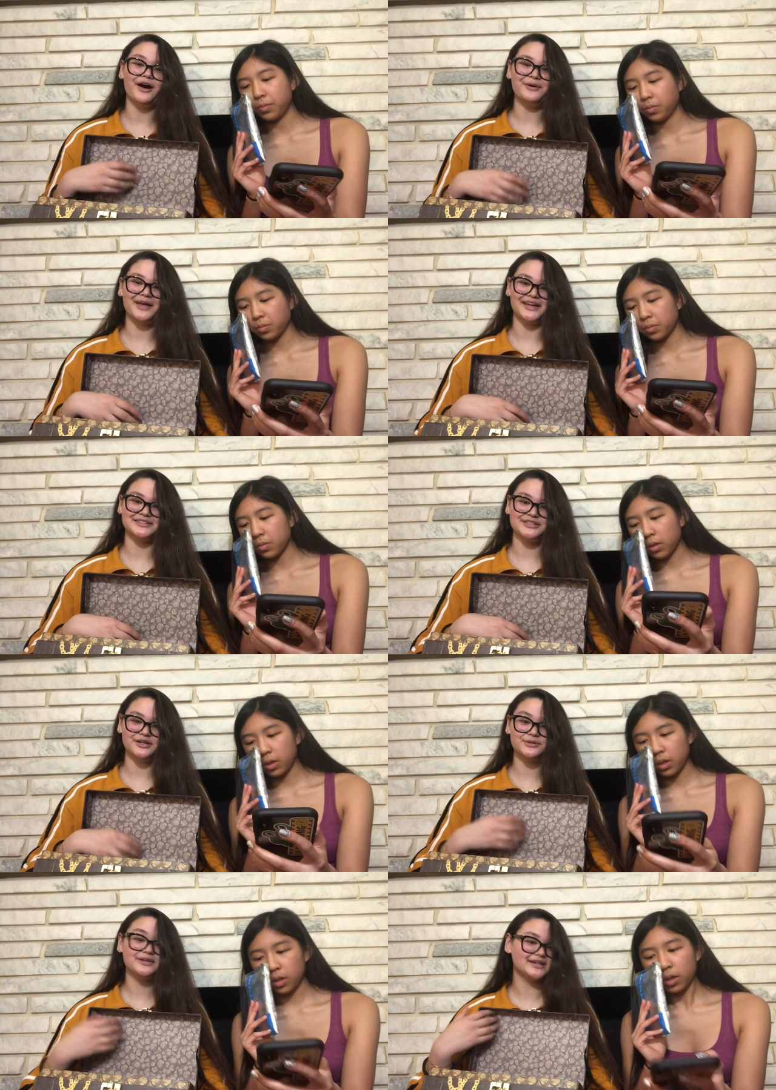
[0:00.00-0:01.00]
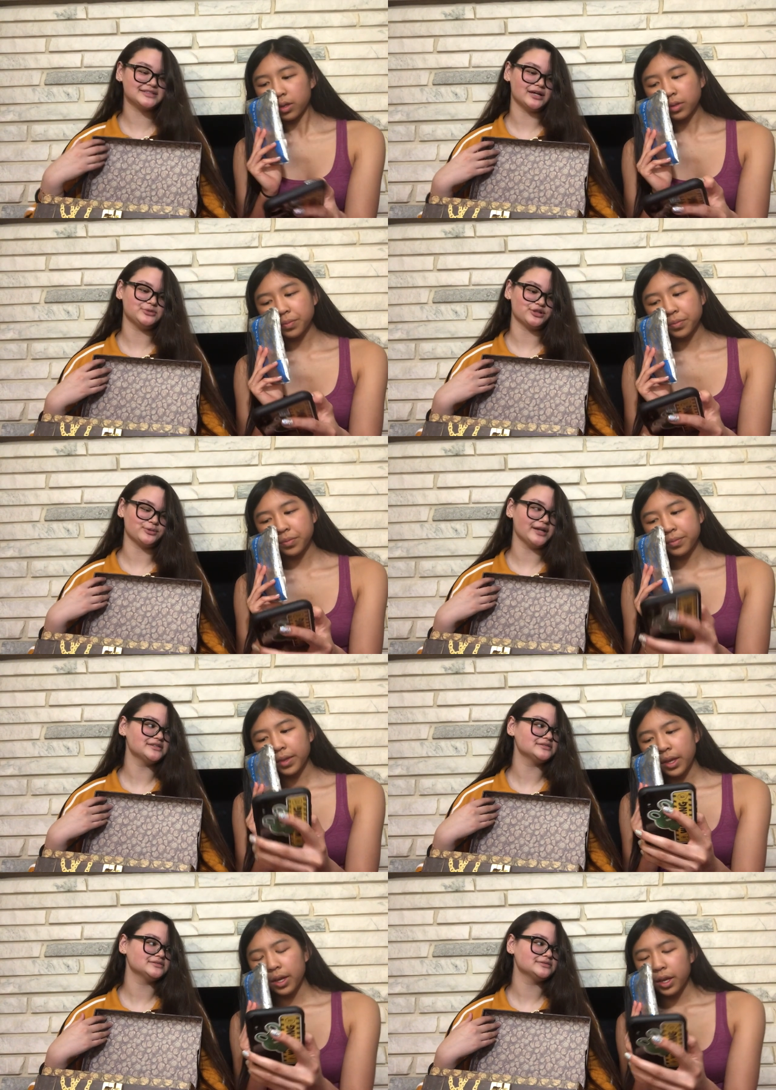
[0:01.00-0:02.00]
Speaker 1: Okay, so next subject,
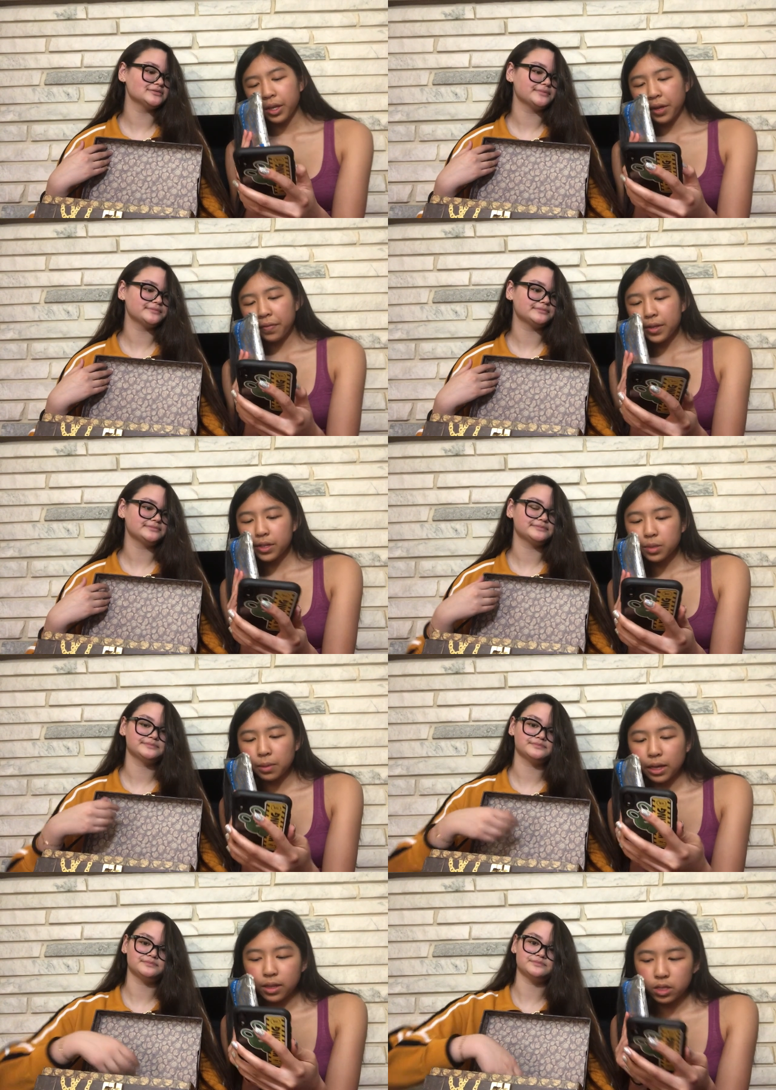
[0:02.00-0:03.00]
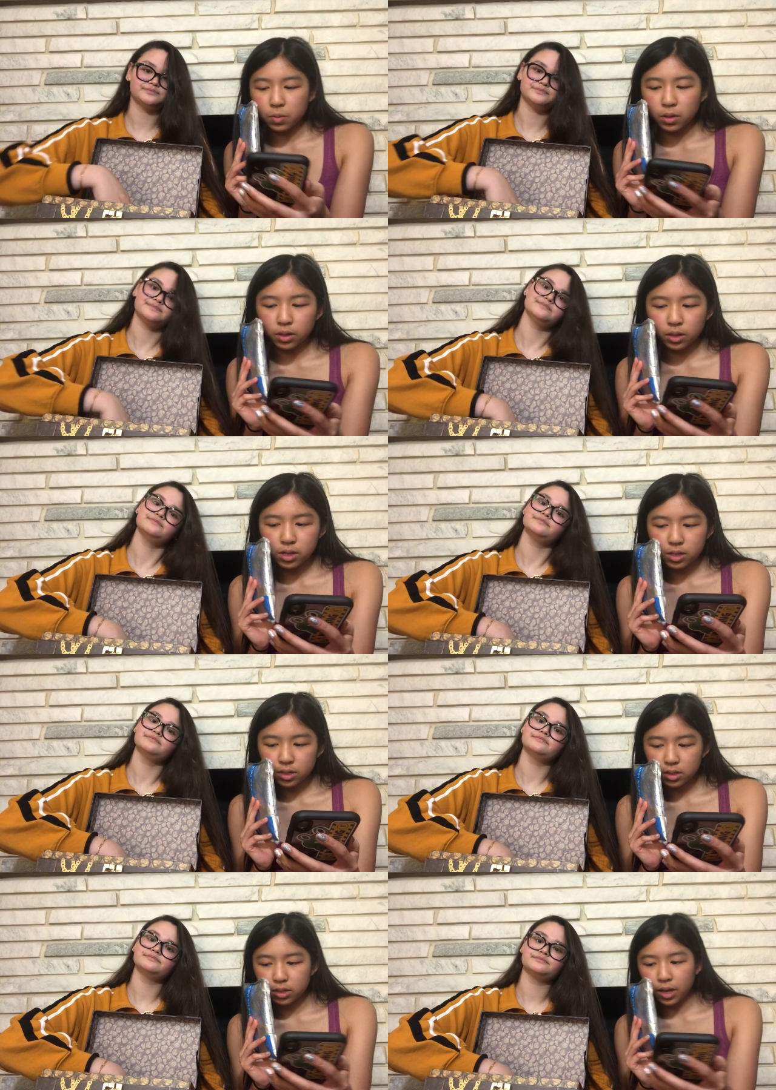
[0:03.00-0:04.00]
right? You have to explain this one
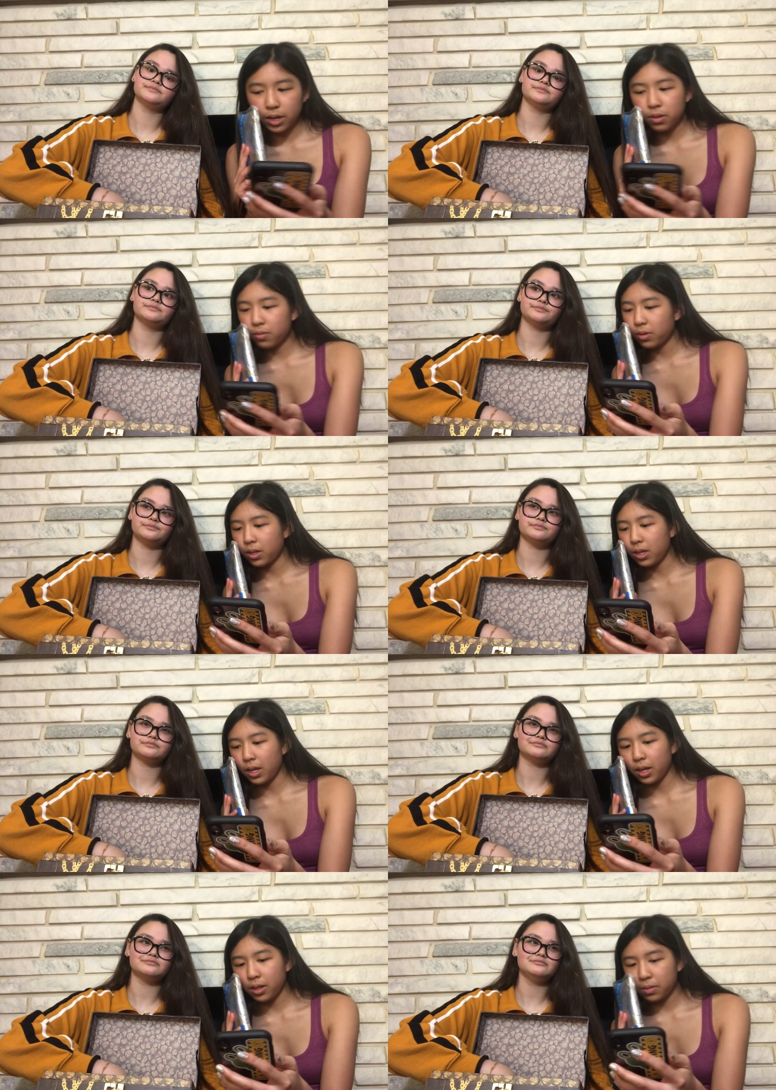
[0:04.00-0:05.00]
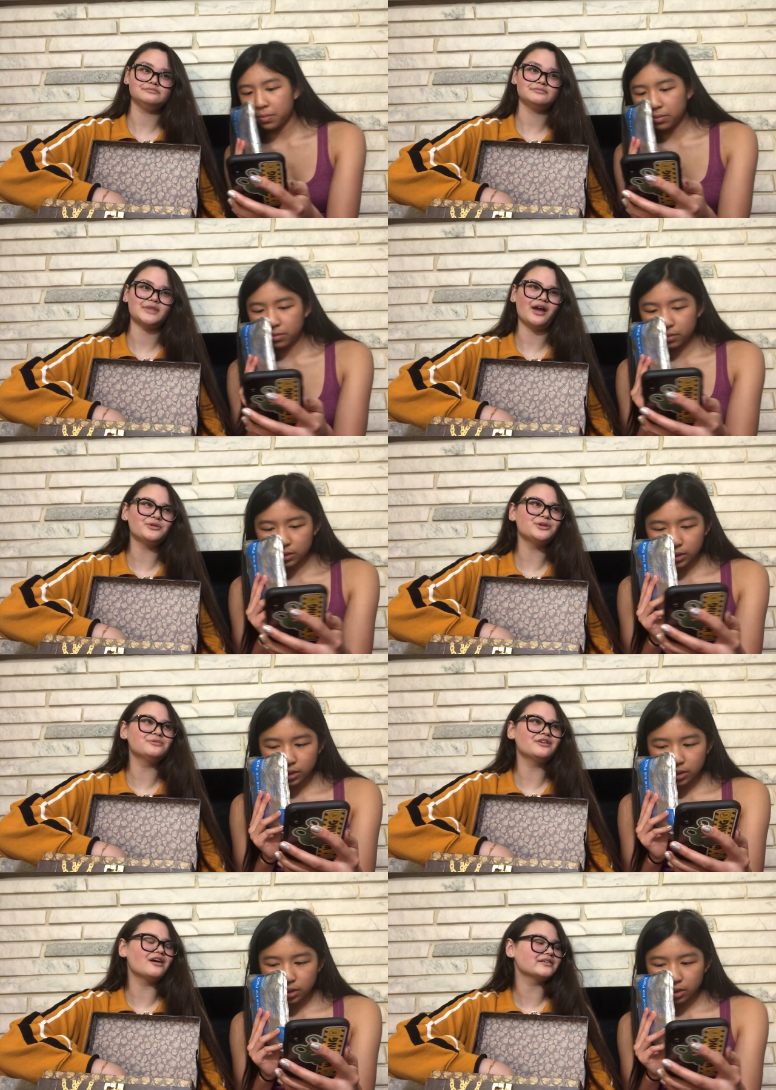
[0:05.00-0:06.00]
because I don't really get it. How do you
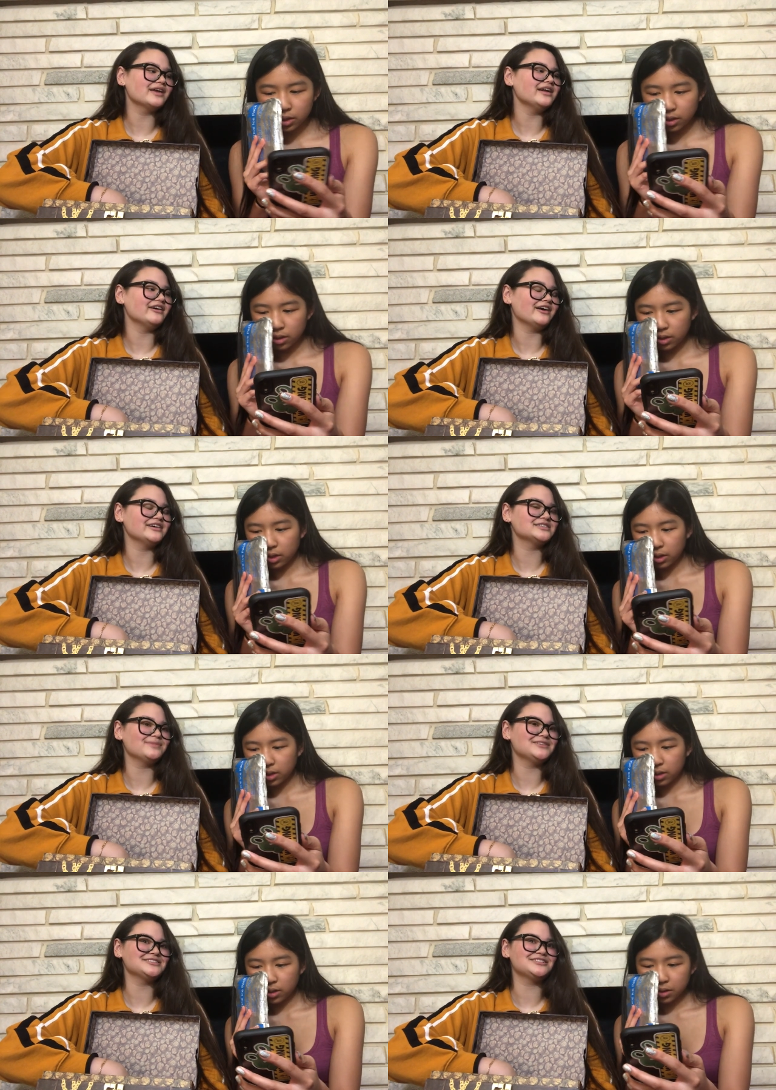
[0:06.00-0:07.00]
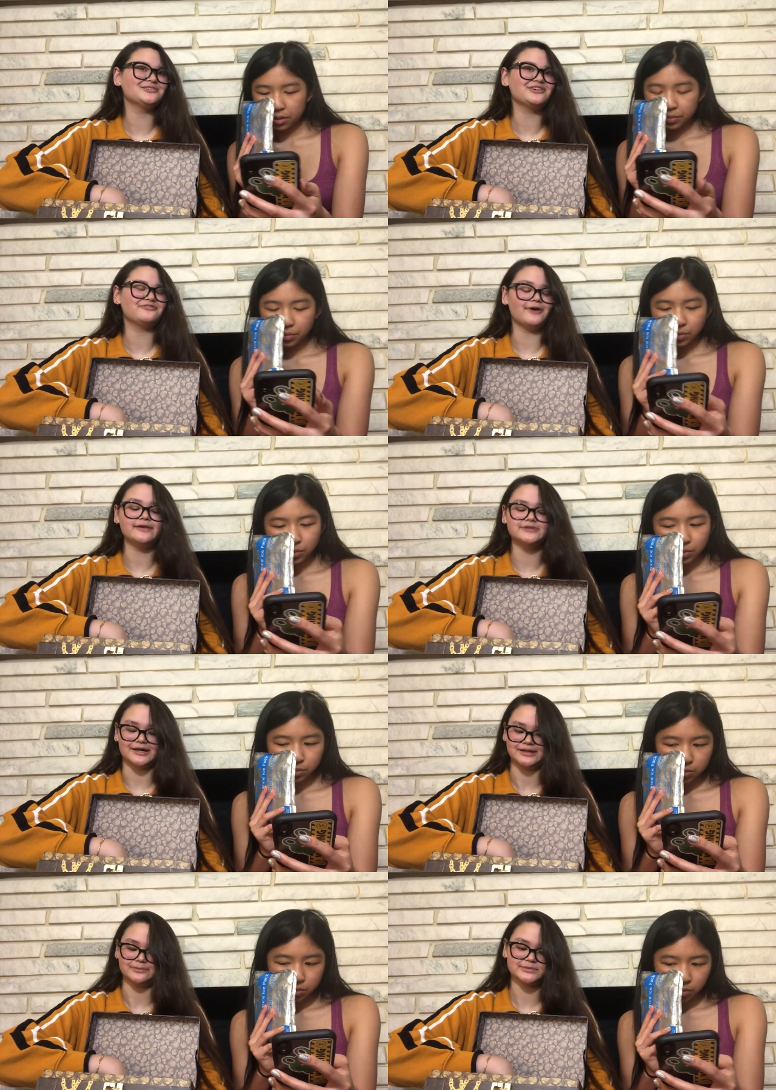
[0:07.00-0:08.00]
not get it? I explained it to you like five
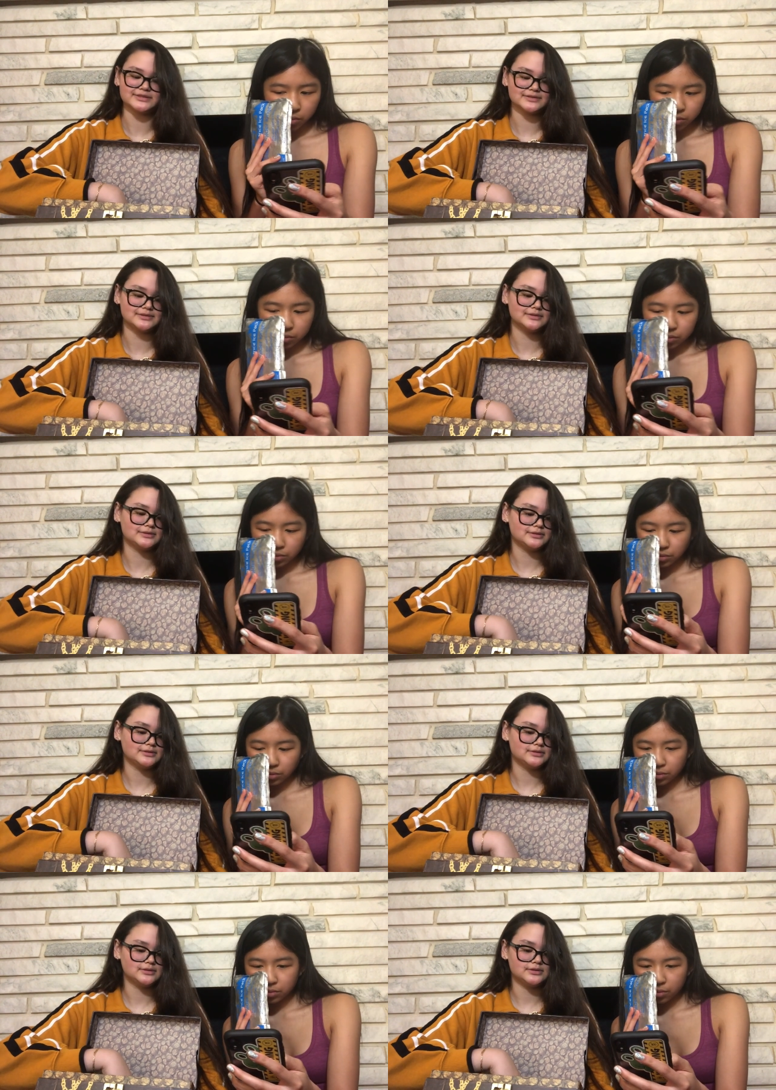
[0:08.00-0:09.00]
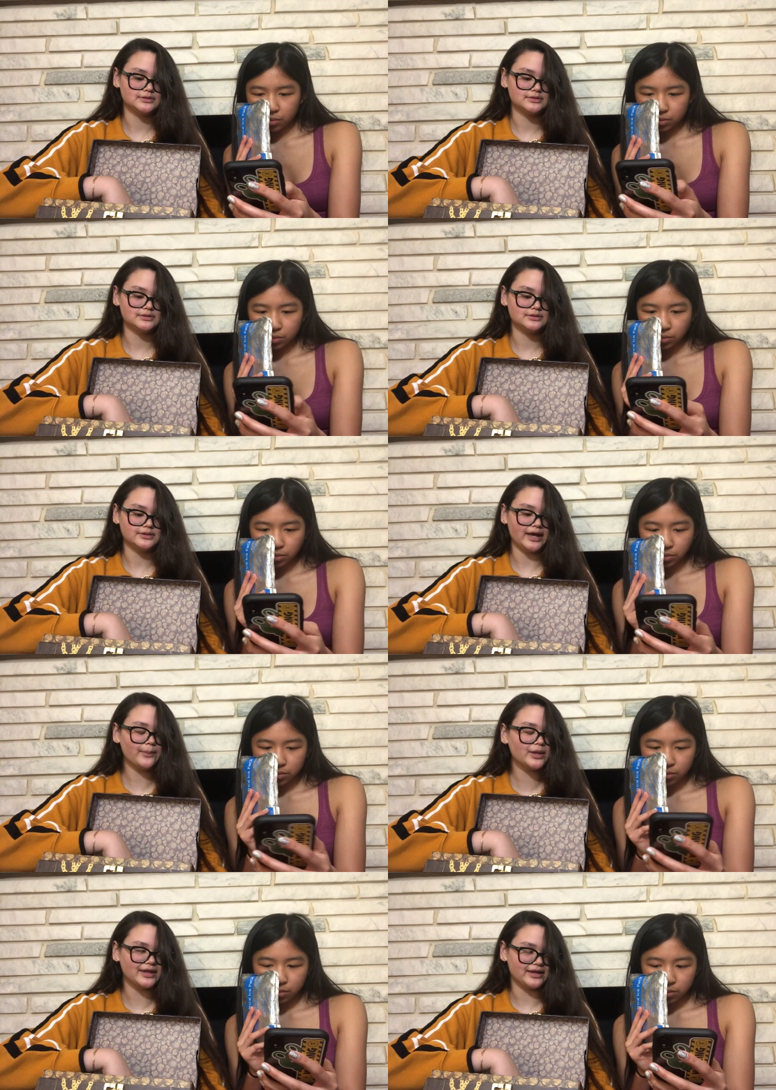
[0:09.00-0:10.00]
times.
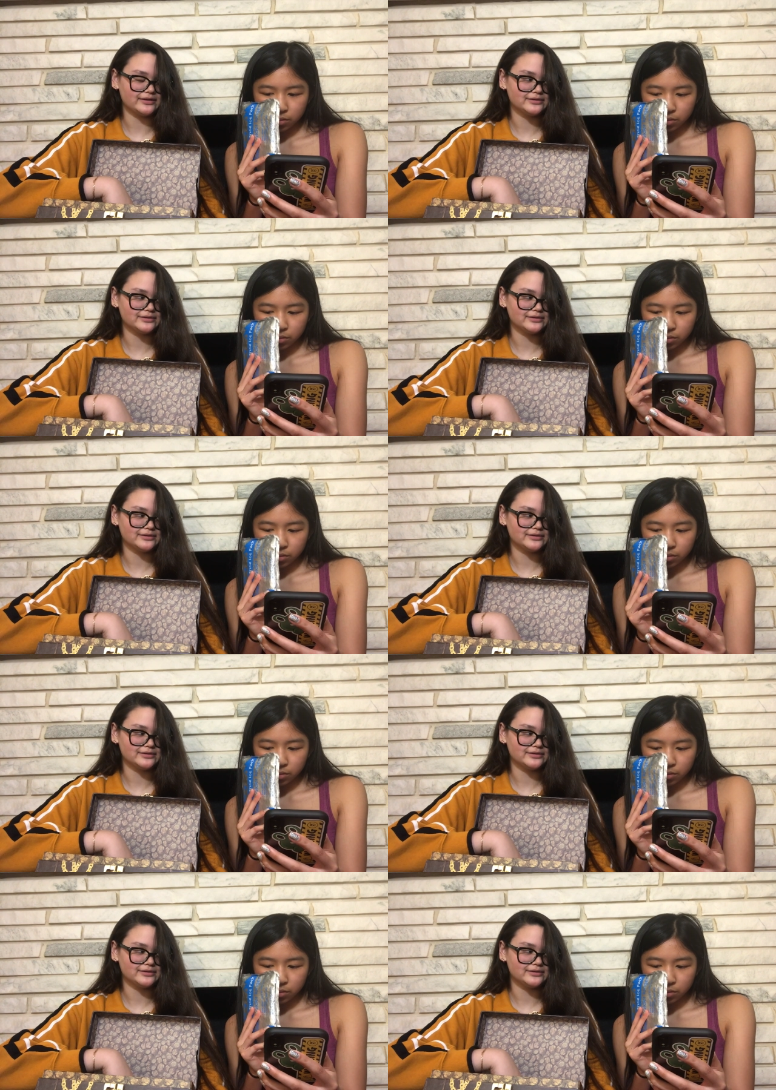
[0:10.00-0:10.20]
Emily!